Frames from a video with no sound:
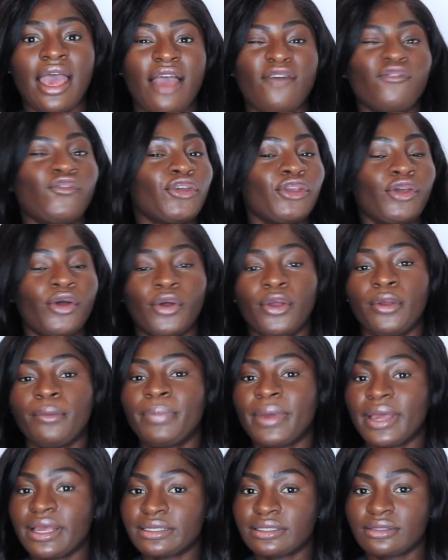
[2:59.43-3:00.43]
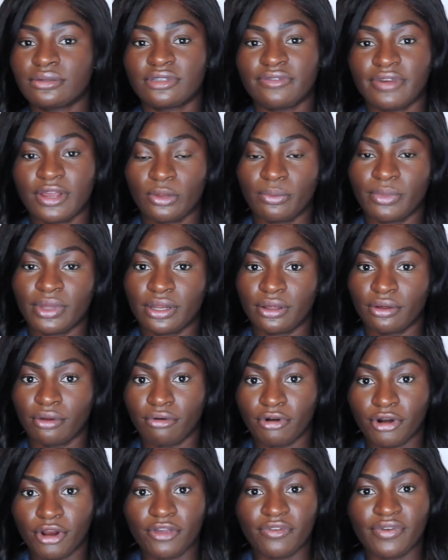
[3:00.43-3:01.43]
And for your own personal development and
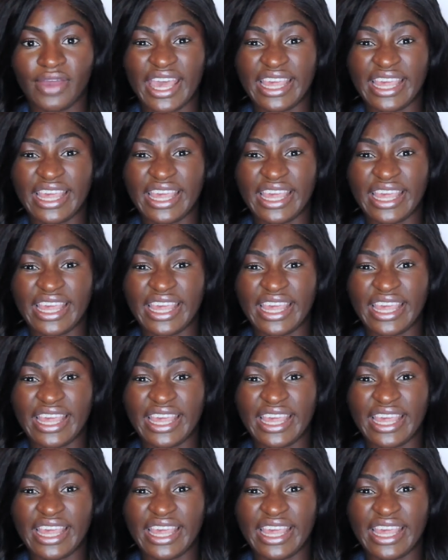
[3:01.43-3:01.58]
growth,